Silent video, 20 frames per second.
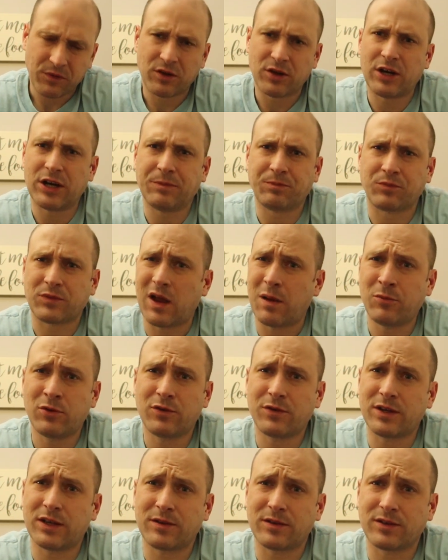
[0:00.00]

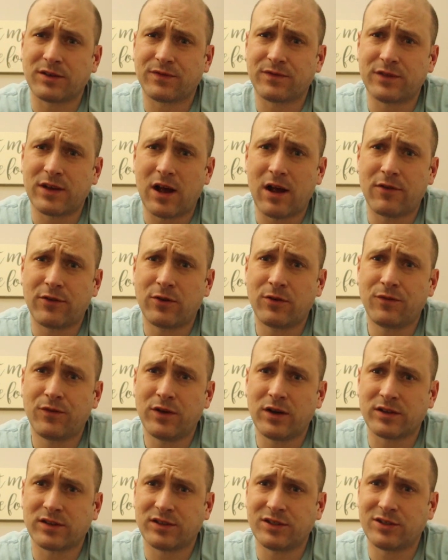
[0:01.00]
not like, I don't
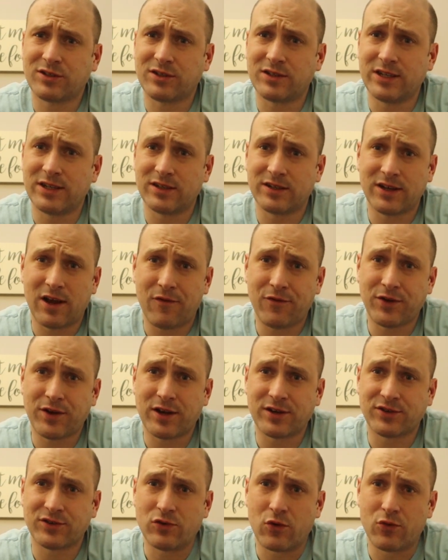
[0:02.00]
feel like cereal lately. Have you
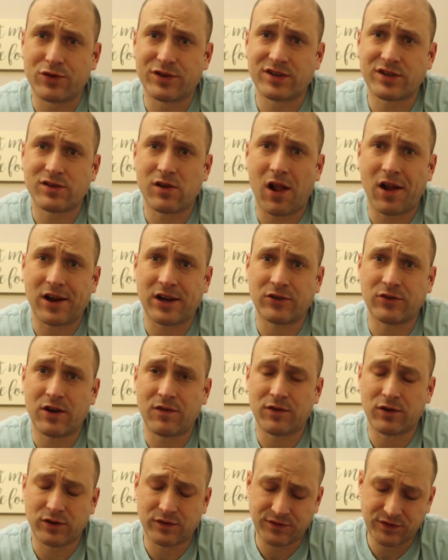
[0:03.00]
guys noticed? Like, I don't
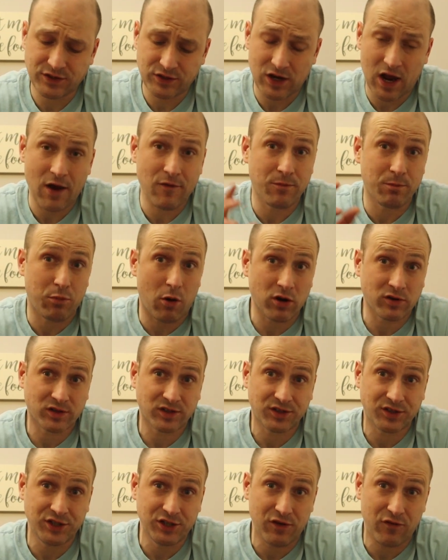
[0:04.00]
have a lot of cereal. I have
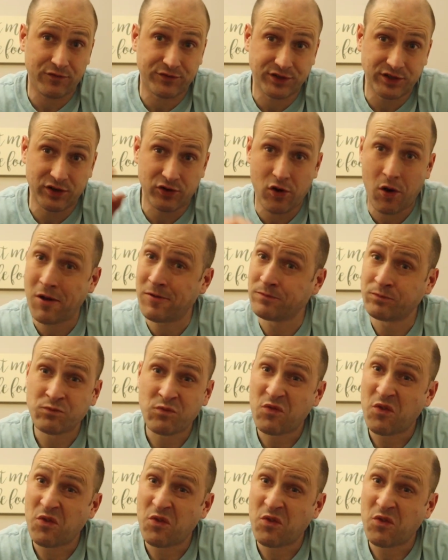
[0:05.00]
boxes here of cereal.